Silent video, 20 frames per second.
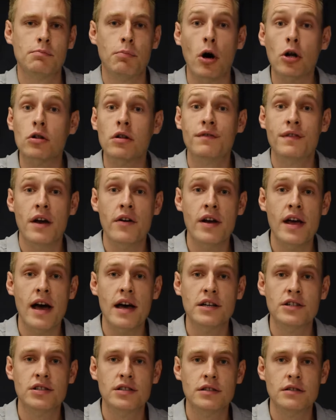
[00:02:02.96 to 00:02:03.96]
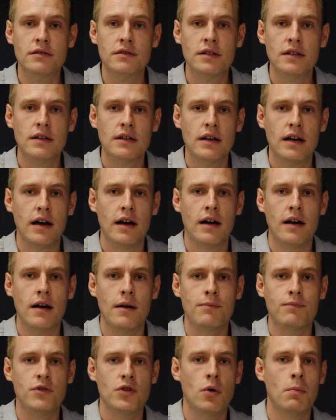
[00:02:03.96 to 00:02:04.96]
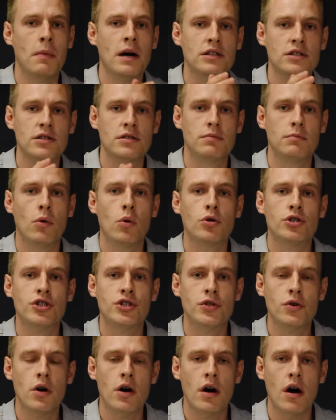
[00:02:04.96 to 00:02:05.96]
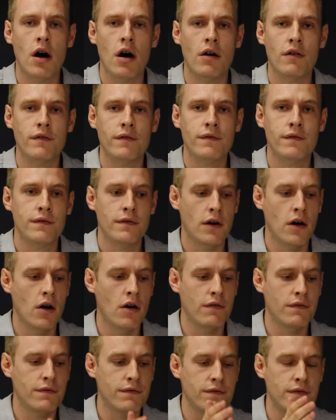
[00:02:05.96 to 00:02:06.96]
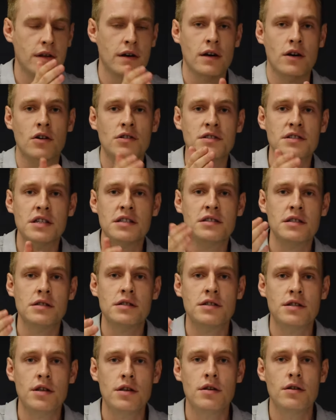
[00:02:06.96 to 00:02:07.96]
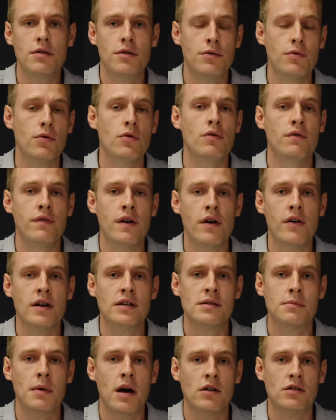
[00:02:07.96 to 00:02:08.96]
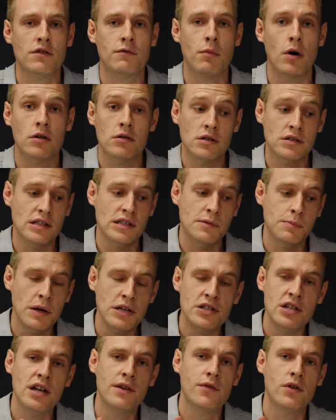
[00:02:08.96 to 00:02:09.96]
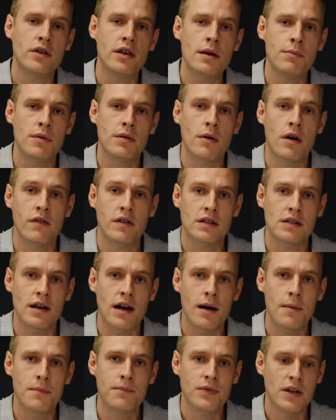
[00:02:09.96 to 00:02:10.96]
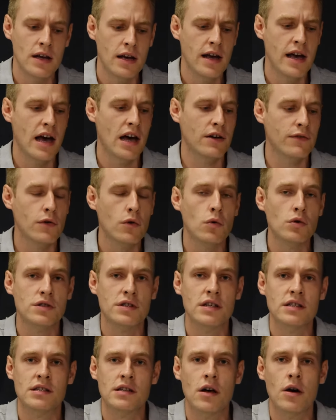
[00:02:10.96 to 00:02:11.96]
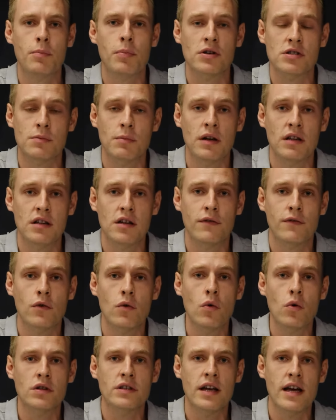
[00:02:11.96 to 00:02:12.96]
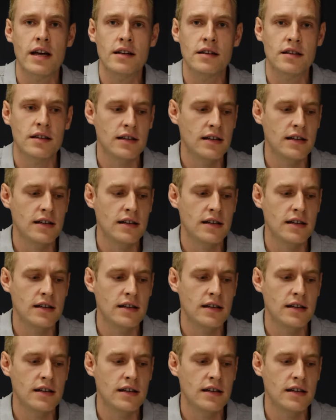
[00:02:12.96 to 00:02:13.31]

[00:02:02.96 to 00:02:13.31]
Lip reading: bottle variation. You're much more sure of the consistency through various amounts of bottles, especially if you keep them over time, and of course there's no possibility of cork taint.